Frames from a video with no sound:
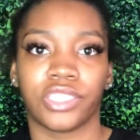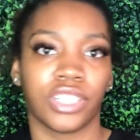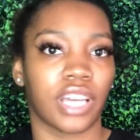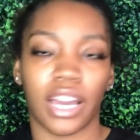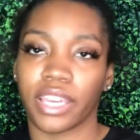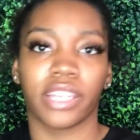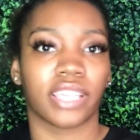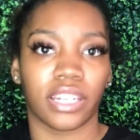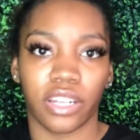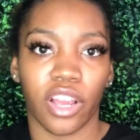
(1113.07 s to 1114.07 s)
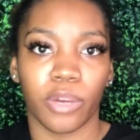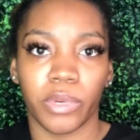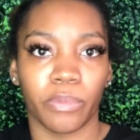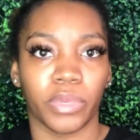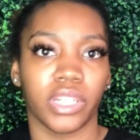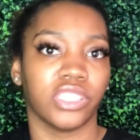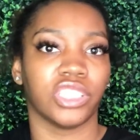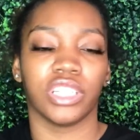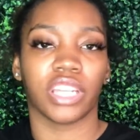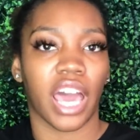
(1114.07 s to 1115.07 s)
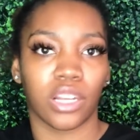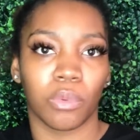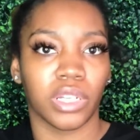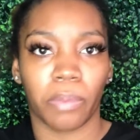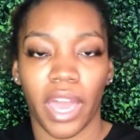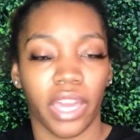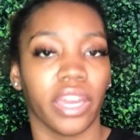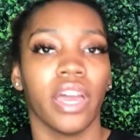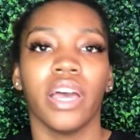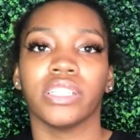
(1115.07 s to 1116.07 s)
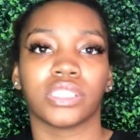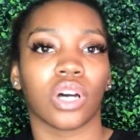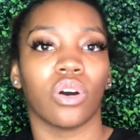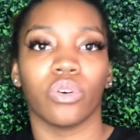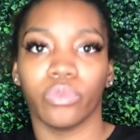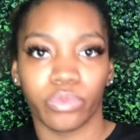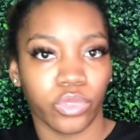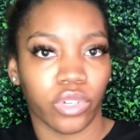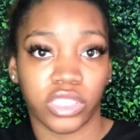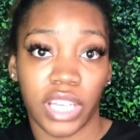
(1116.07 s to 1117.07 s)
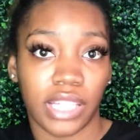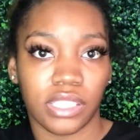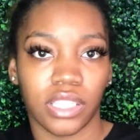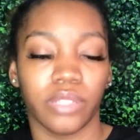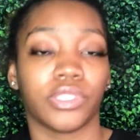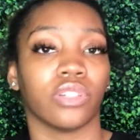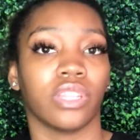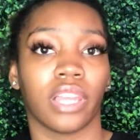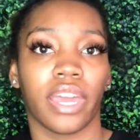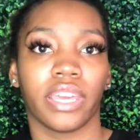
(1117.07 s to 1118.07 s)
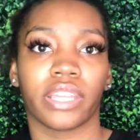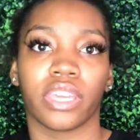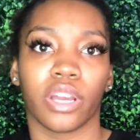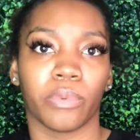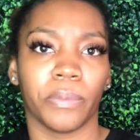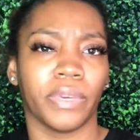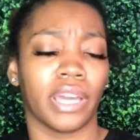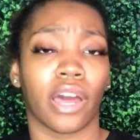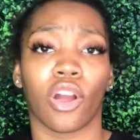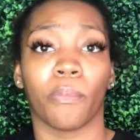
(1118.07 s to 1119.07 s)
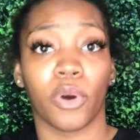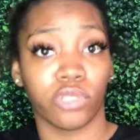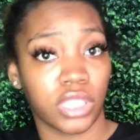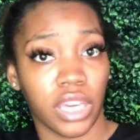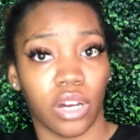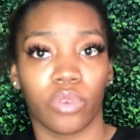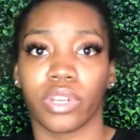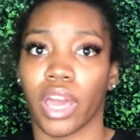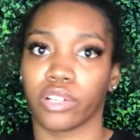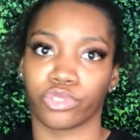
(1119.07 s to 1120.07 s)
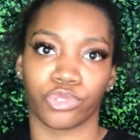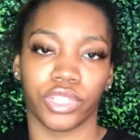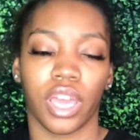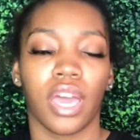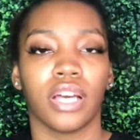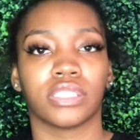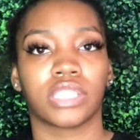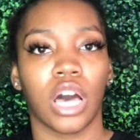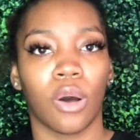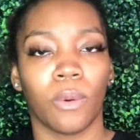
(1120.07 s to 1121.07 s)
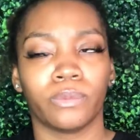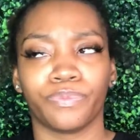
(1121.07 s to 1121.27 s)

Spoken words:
got kicked out of the Airbnb, she didn't have no money to pay, so you know she had to leave. So the lady at the Airbnb got her a motel down the street. So